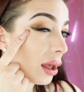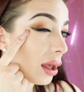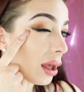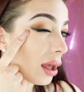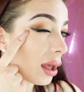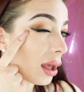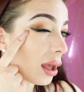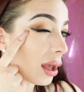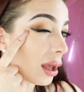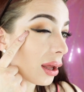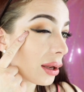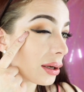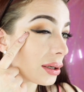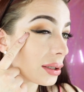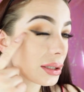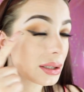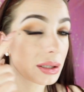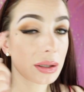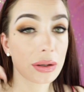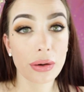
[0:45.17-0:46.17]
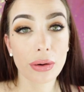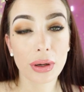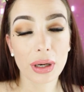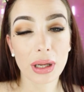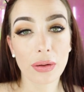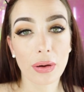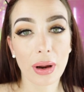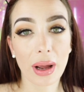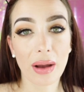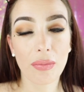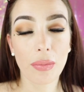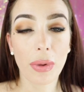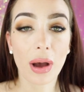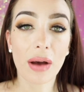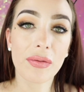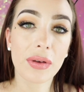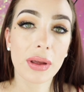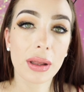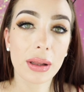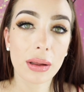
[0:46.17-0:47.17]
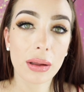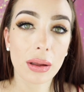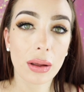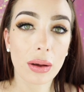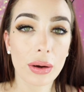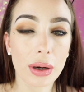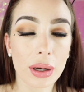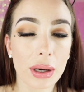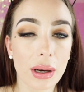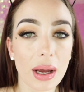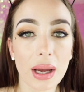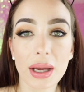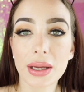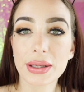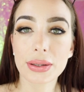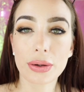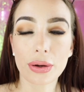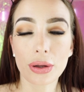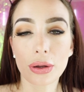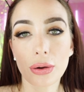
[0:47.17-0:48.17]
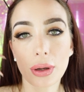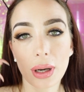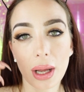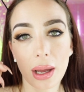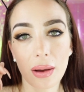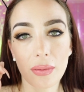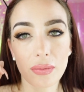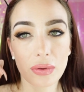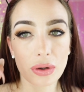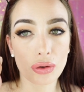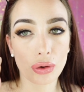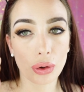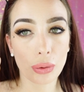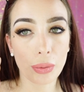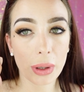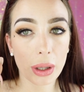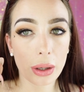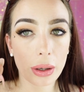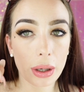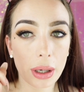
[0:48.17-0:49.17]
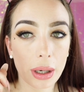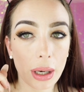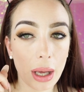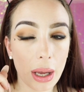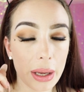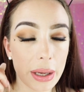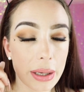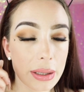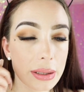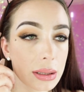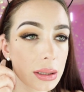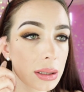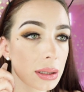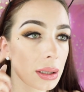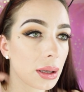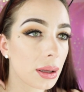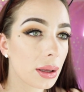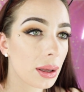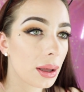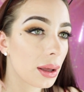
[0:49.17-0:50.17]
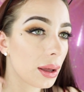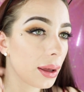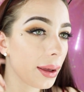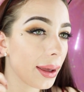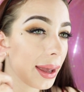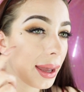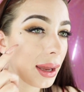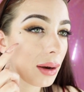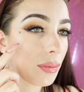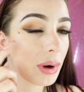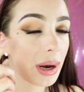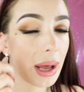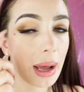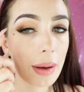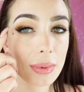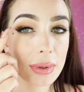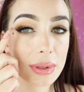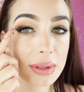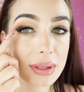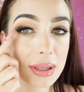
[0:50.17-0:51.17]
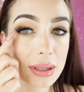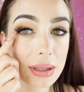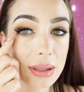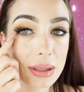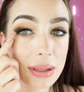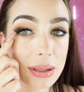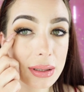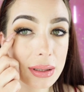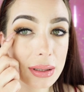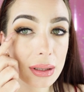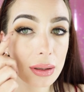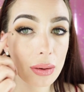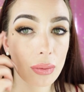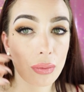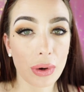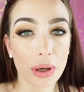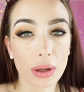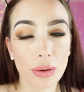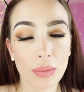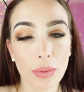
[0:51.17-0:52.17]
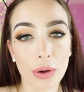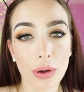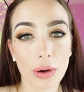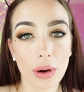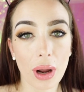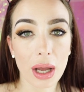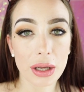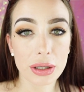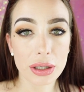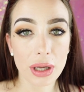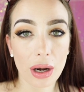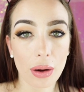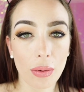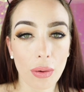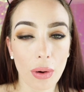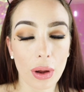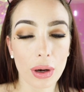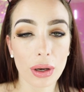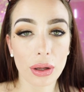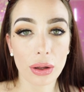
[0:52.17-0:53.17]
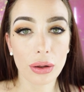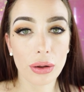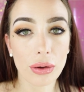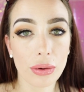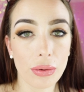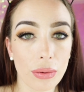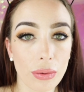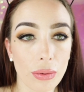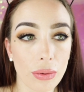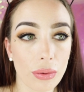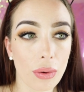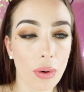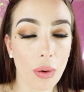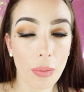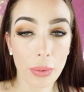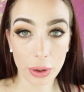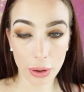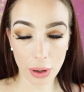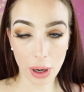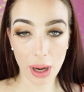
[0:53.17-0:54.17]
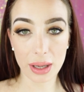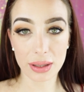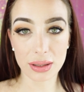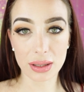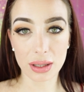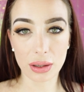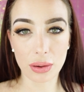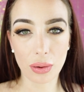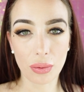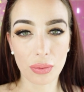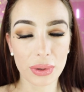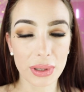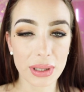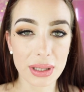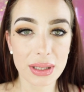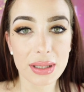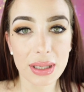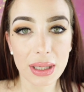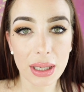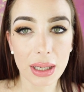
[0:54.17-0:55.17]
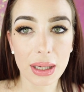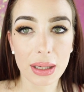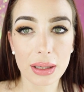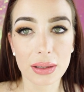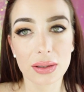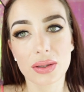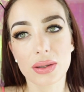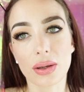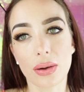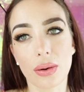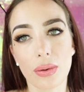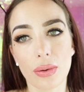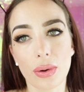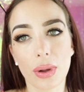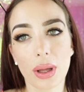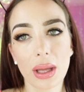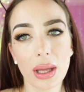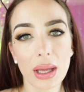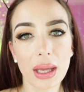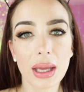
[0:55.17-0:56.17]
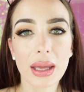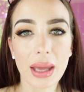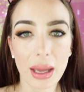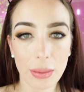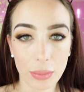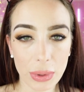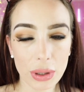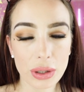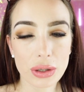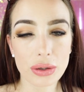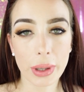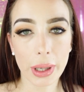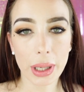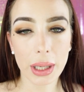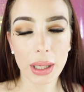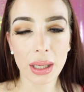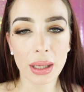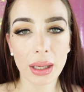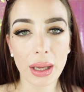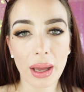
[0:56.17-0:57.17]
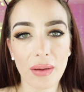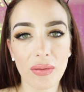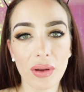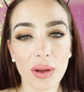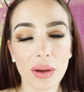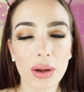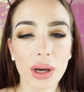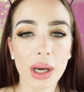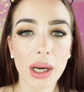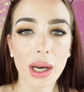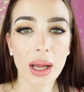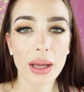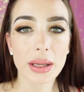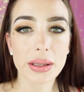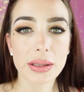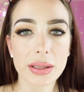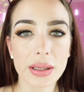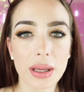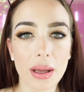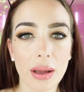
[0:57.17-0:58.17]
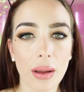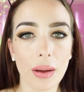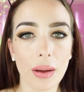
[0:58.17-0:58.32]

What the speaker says: and you could either have puffy hooded eyes or you could have droopy hooded eyes. And what happens is when you put your eyeshadow on, you open your eyes and you don't really see it. So it can be tricky having hooded eyes.